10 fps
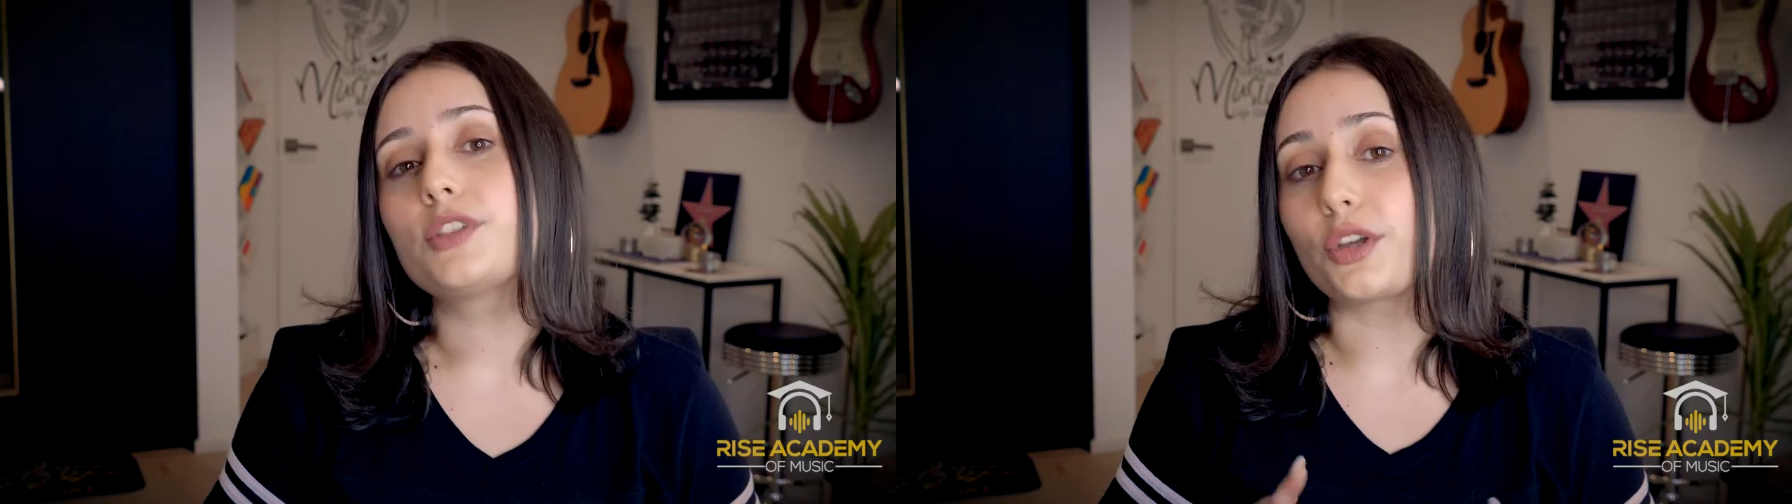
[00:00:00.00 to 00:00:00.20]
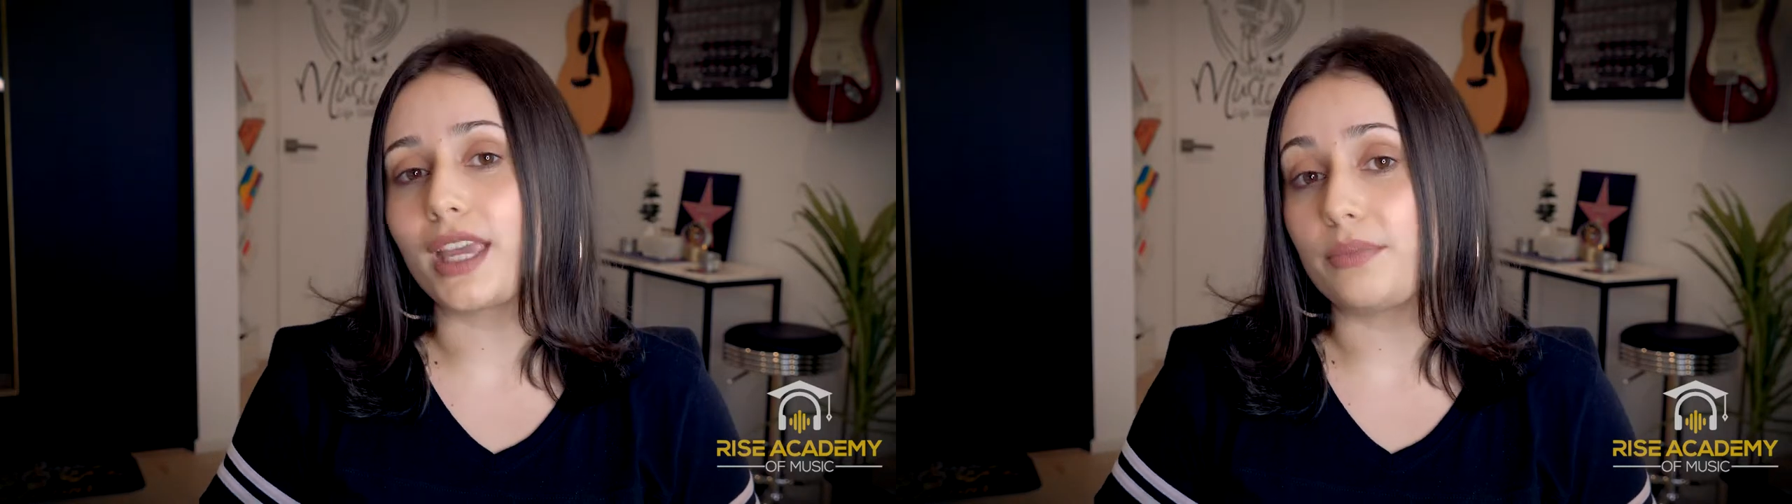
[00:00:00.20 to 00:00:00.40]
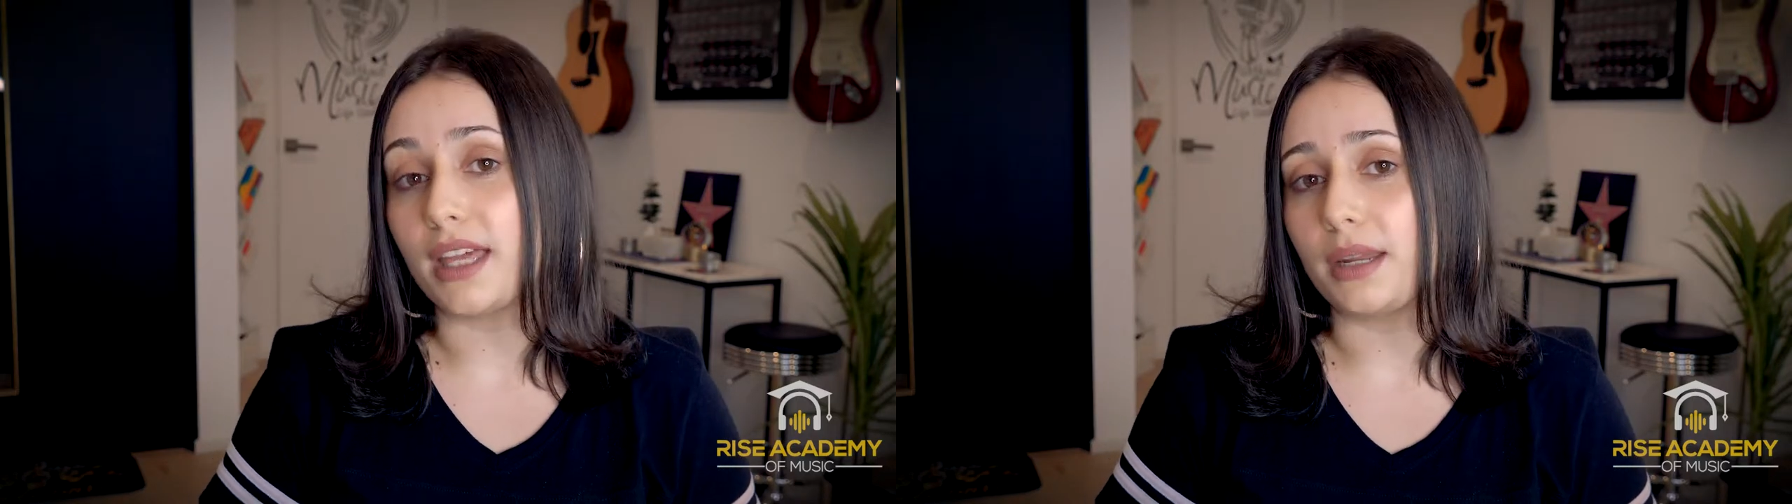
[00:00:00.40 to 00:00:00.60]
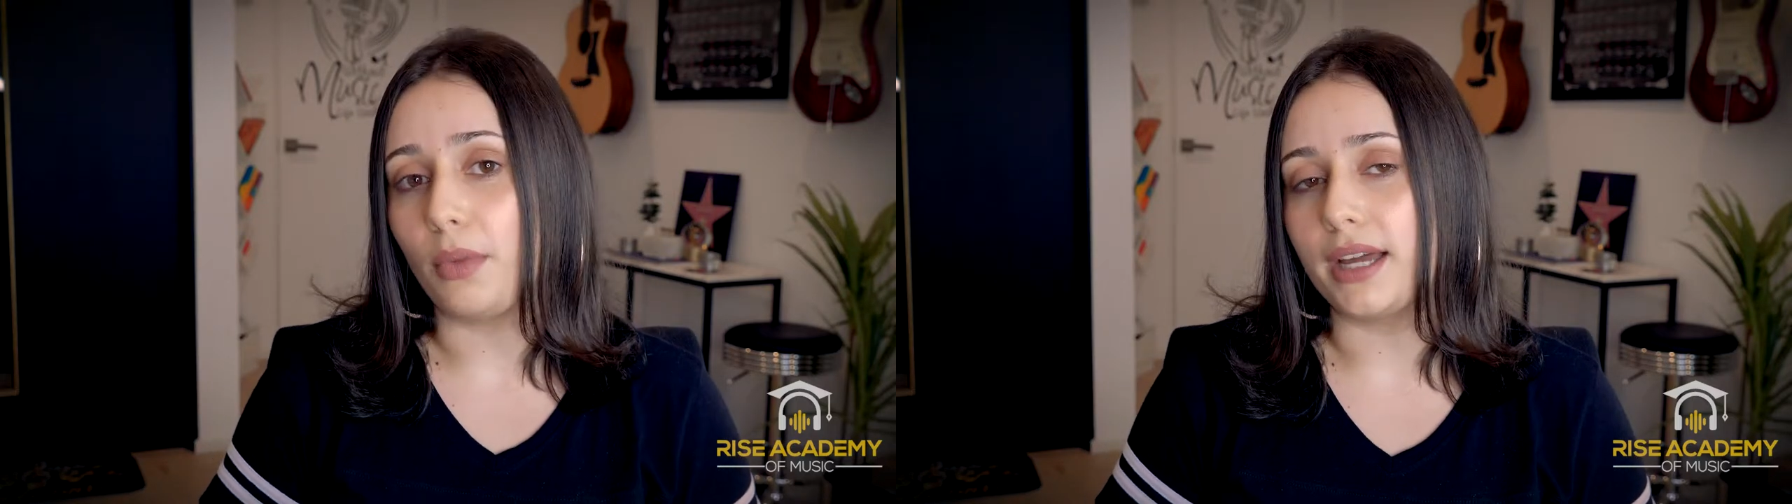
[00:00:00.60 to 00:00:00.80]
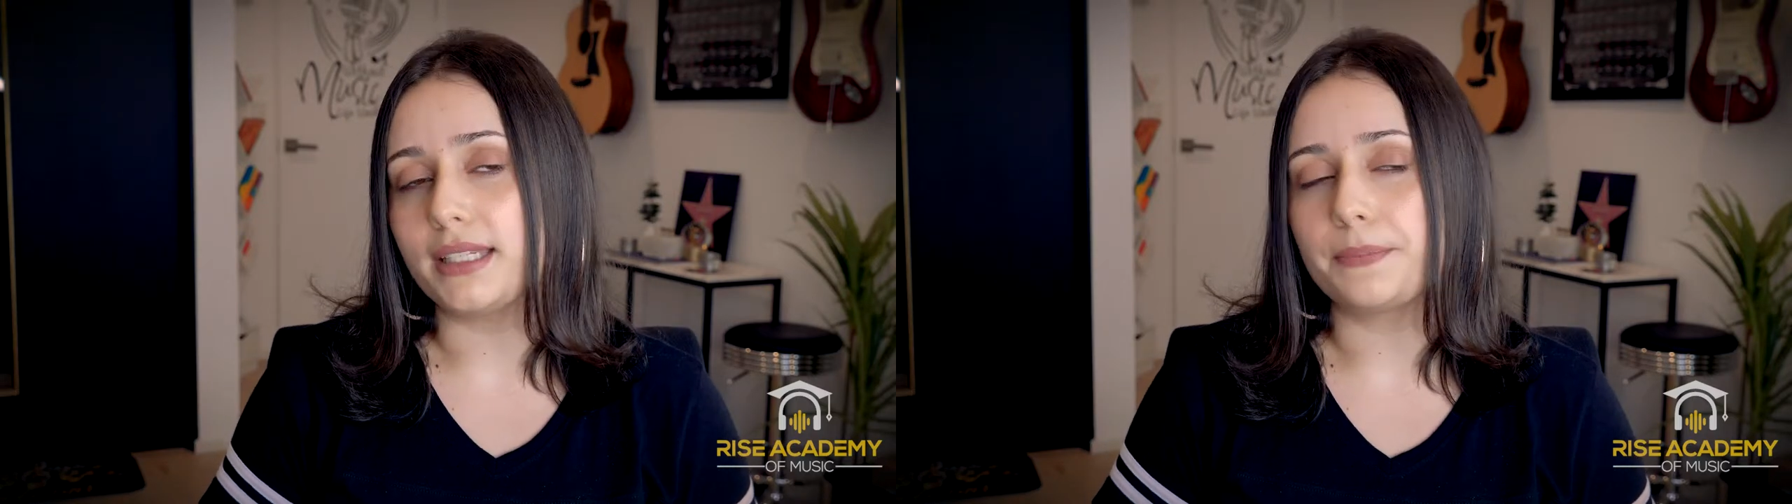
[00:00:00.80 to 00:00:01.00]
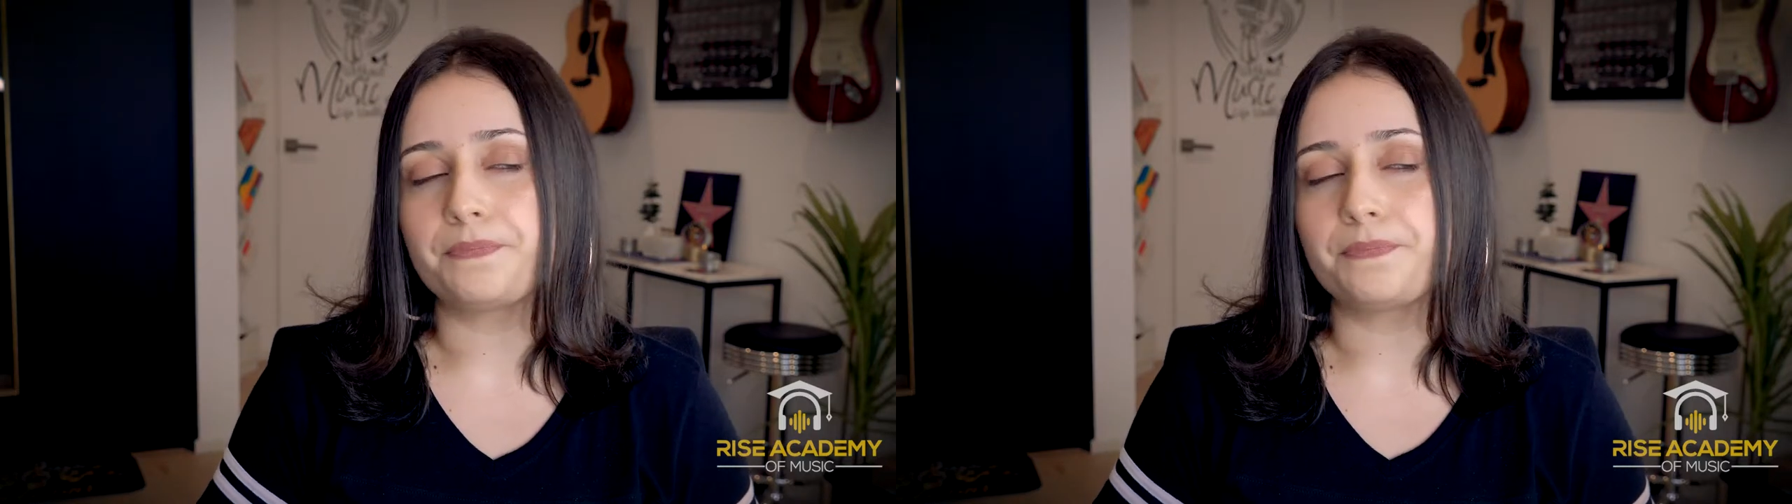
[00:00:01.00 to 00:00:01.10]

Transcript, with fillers: So keep that in mind.